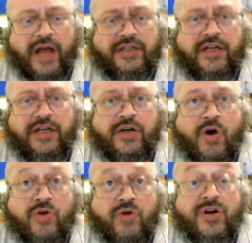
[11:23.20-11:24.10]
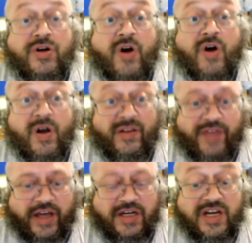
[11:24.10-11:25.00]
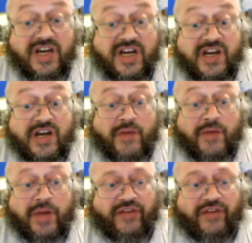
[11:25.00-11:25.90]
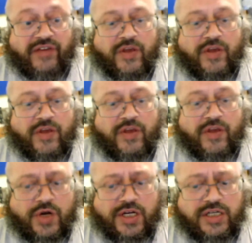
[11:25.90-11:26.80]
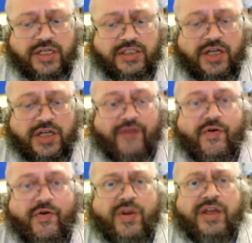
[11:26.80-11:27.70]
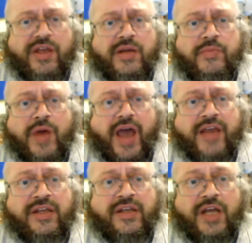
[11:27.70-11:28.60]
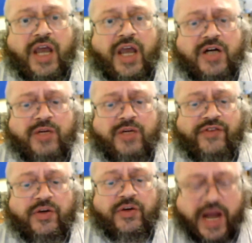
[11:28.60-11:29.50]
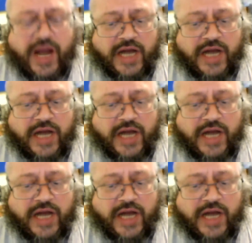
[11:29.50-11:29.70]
And I say no to all of that. But for the Baluchis, ethnic Arabs of Iran,